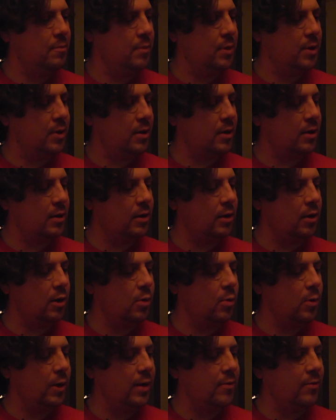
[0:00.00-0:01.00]
book,
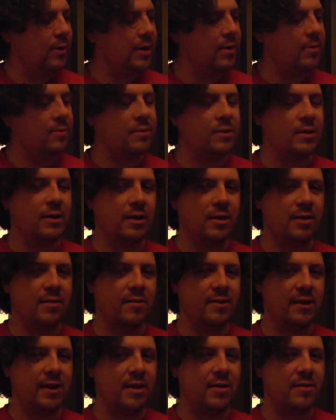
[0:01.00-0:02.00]
Long Way Round, that I'd
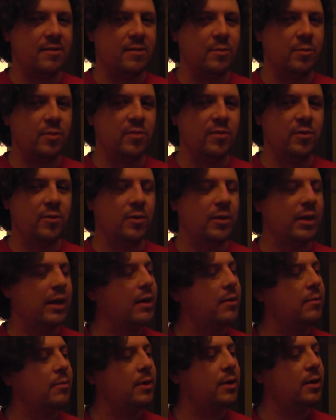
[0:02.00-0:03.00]
started before
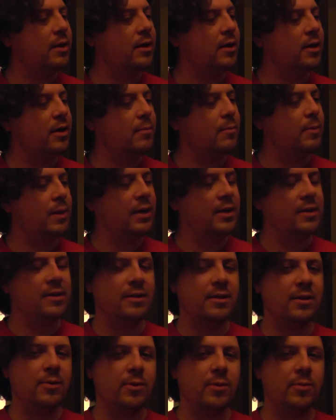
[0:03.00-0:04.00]
that, but I
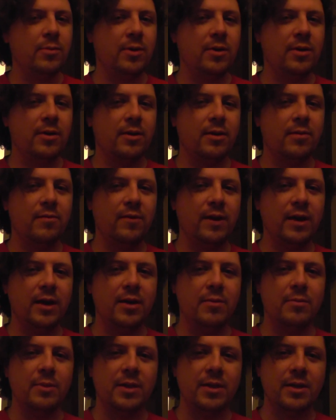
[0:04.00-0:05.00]
completed it when we were at the
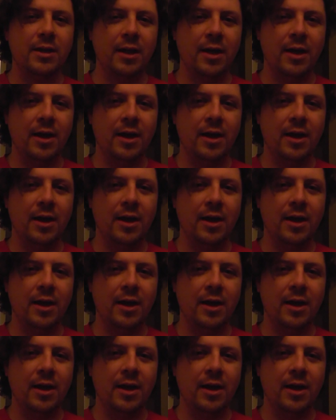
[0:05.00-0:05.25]
farm at